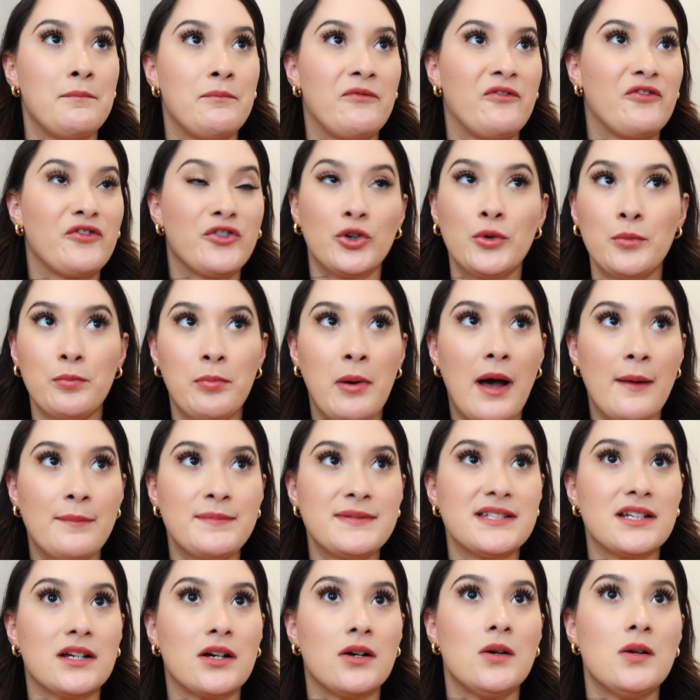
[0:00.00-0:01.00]
fruit
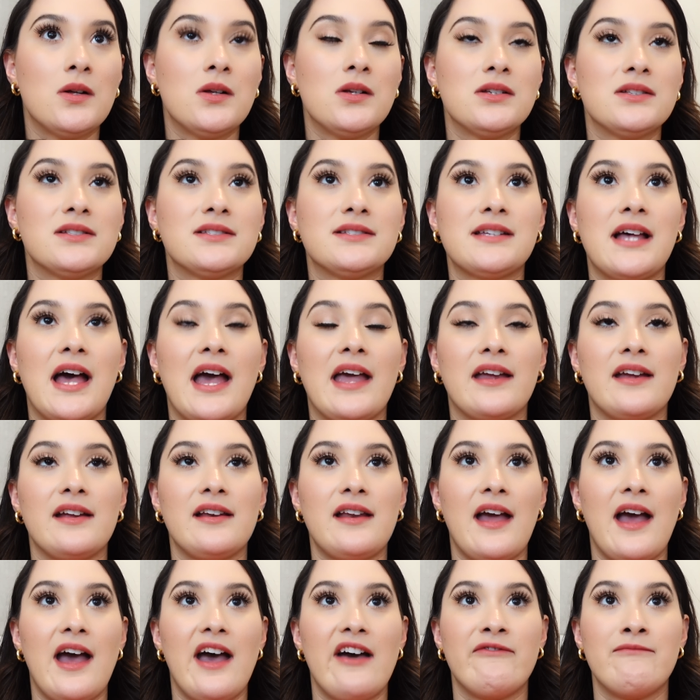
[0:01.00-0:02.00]
popsicles. I can
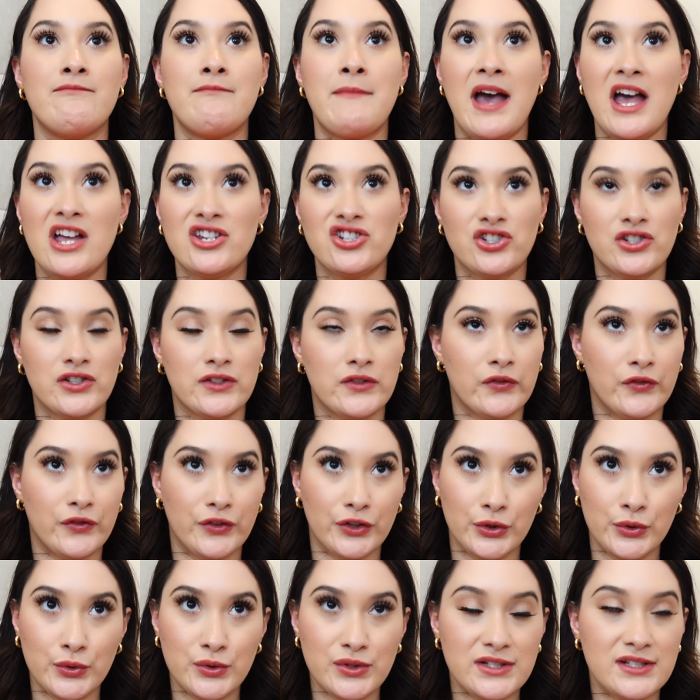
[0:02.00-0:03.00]
have mashed
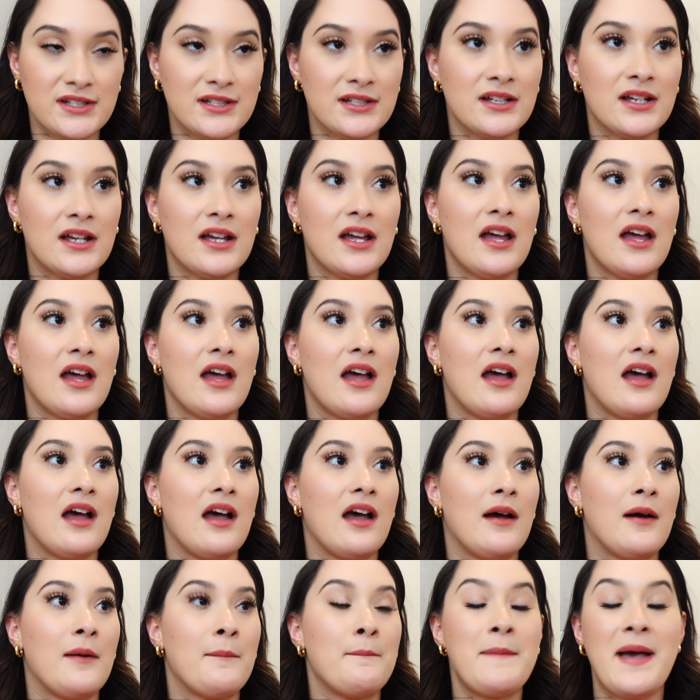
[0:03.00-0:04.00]
fruit,
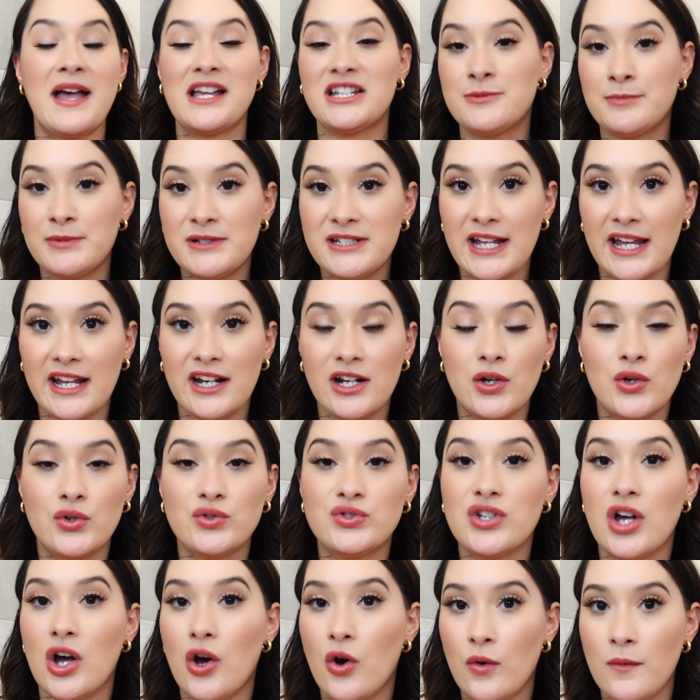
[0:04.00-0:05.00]
mashed
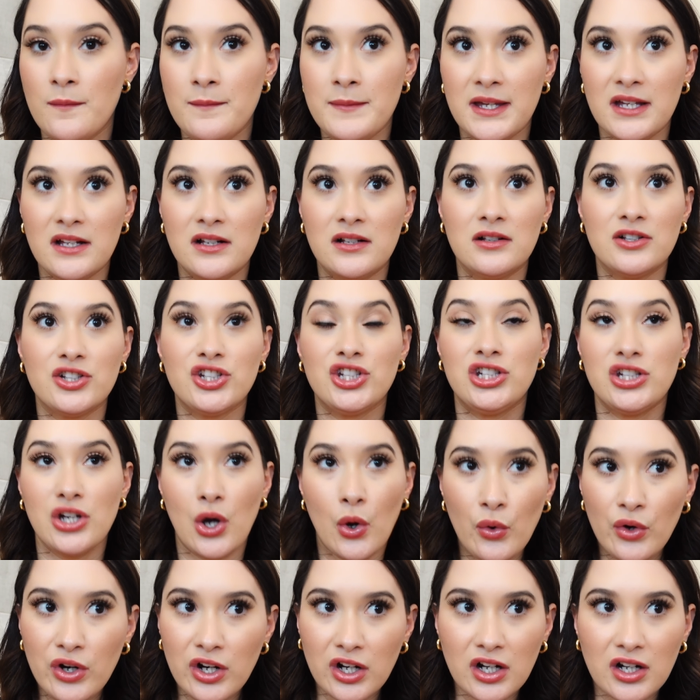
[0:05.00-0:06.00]
potatoes, oatmeal,
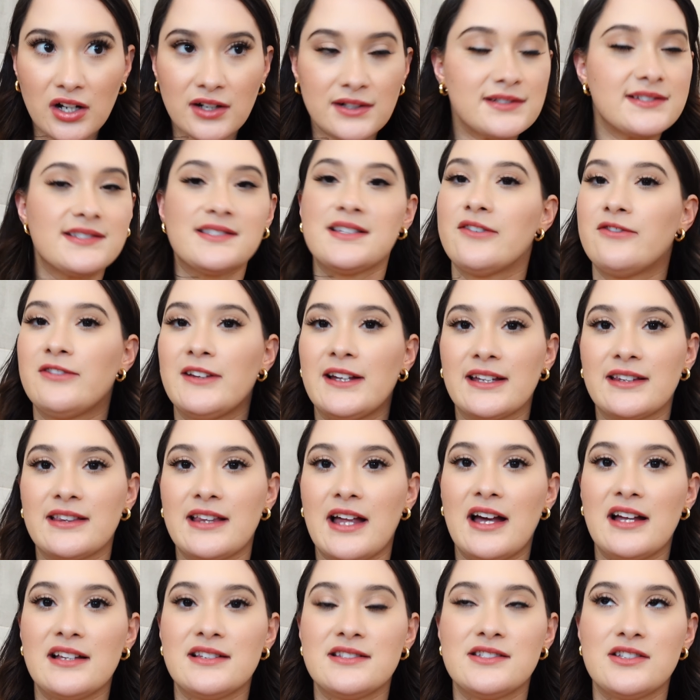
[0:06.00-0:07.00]
yogurt, stuff like
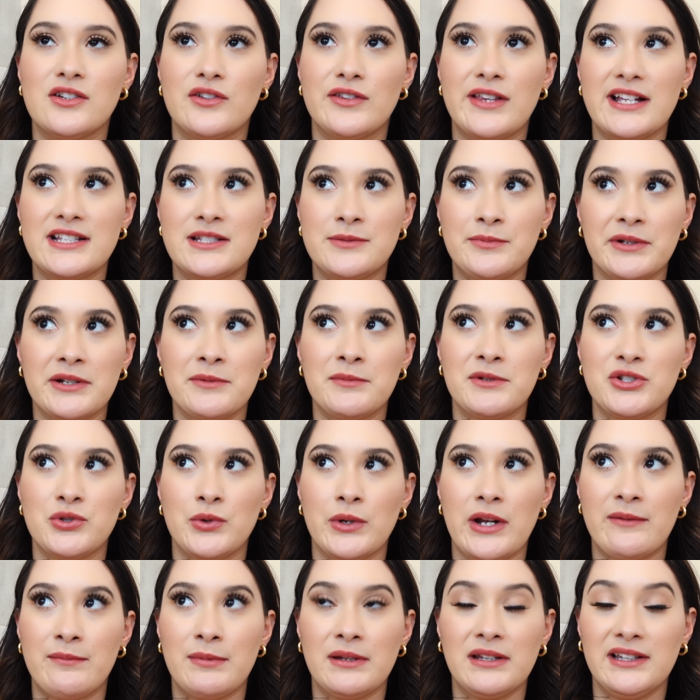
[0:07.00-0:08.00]
that. So that's pretty much
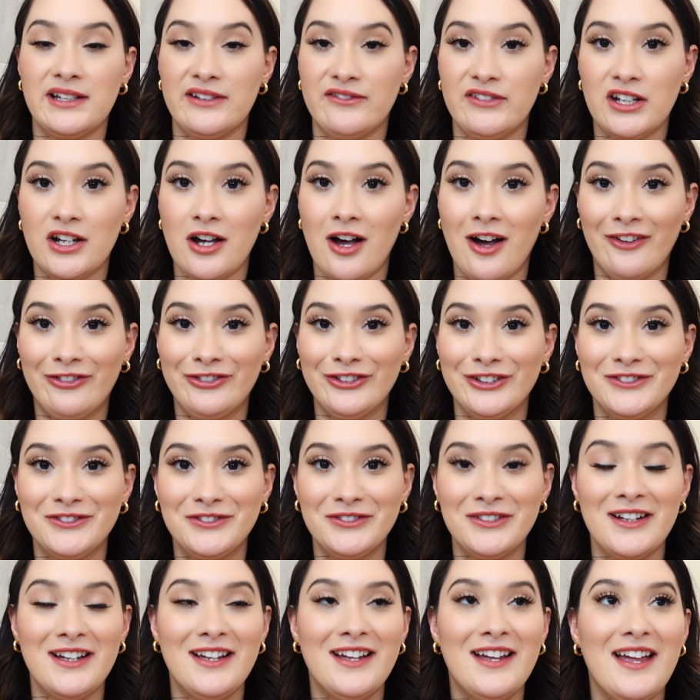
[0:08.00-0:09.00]
what I've been living off
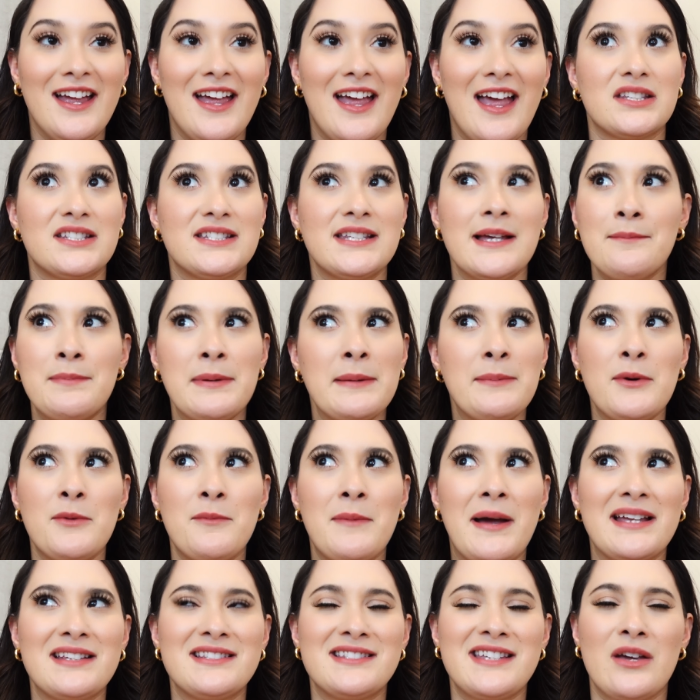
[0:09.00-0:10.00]
of. Some people
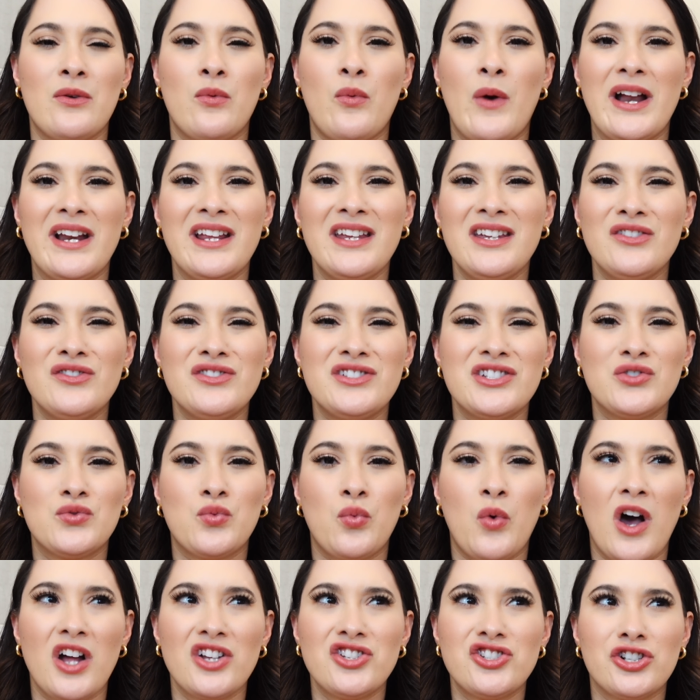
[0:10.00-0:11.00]
might say, why don't you just
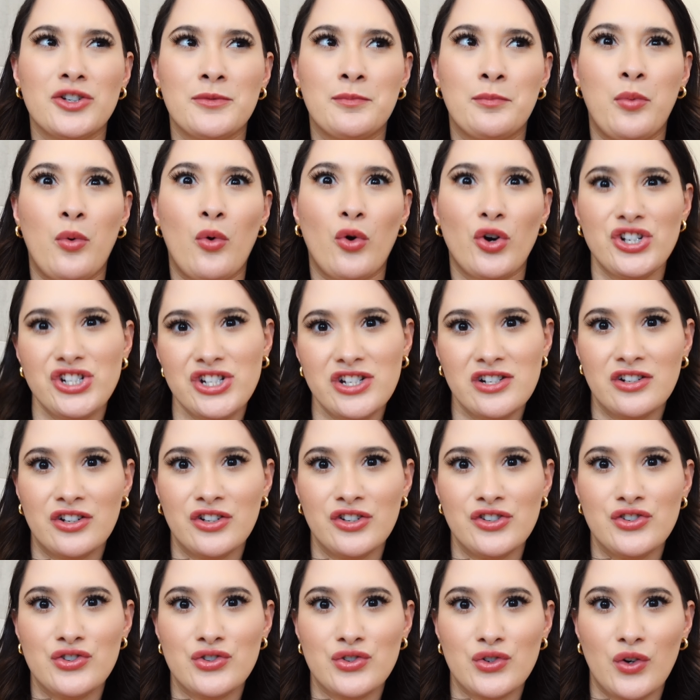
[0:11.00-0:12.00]
watch your portion
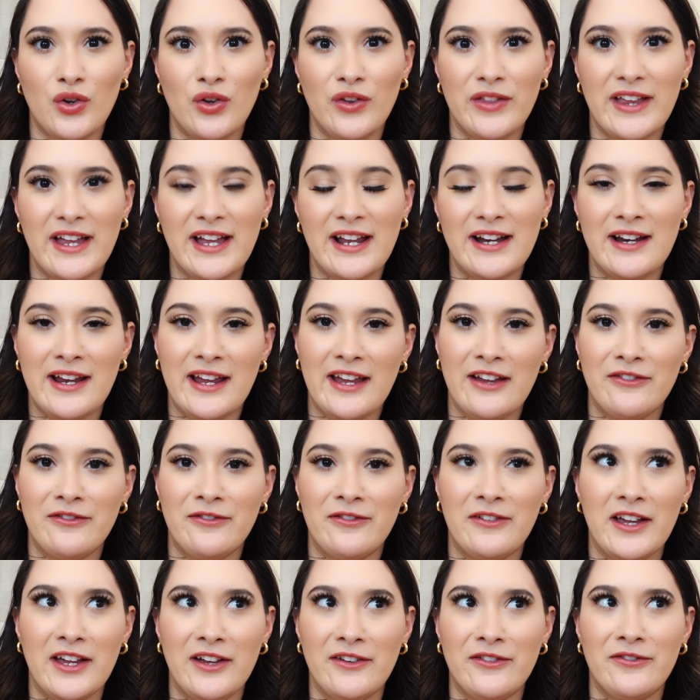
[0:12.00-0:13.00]
control then,
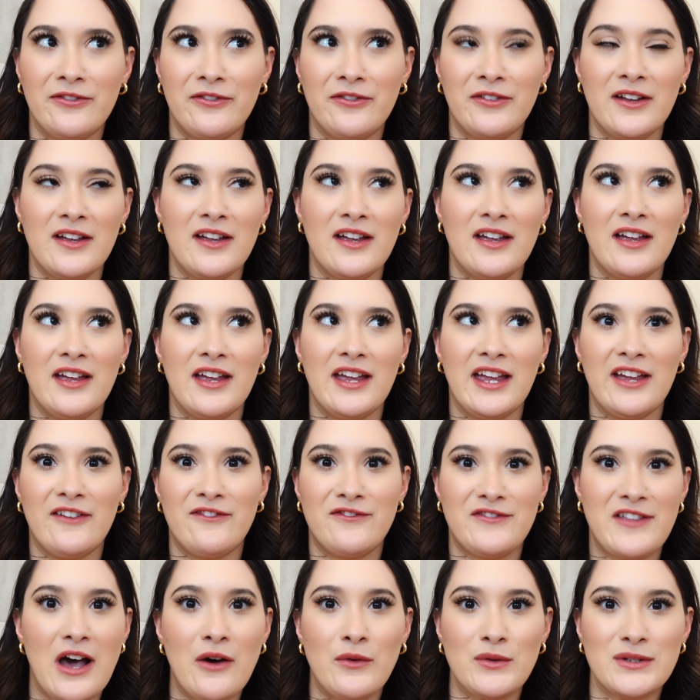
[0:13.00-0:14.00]

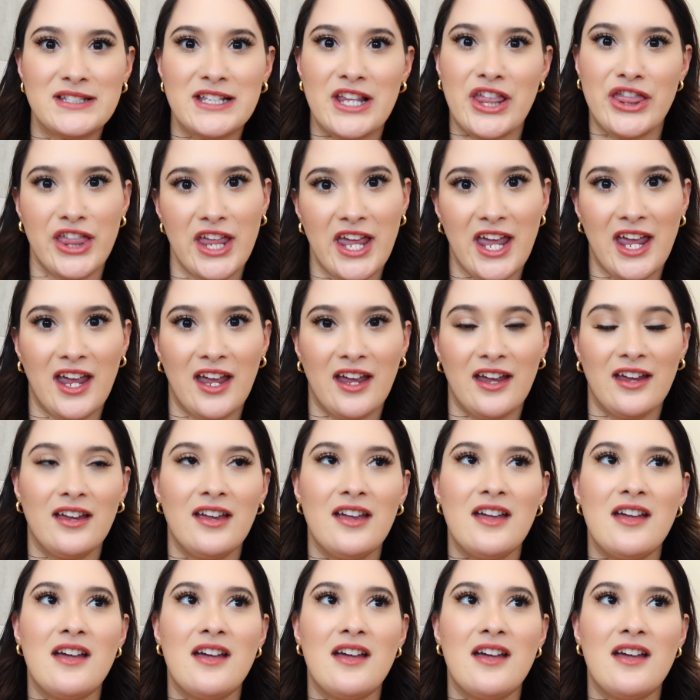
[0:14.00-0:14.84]
if that was a thing?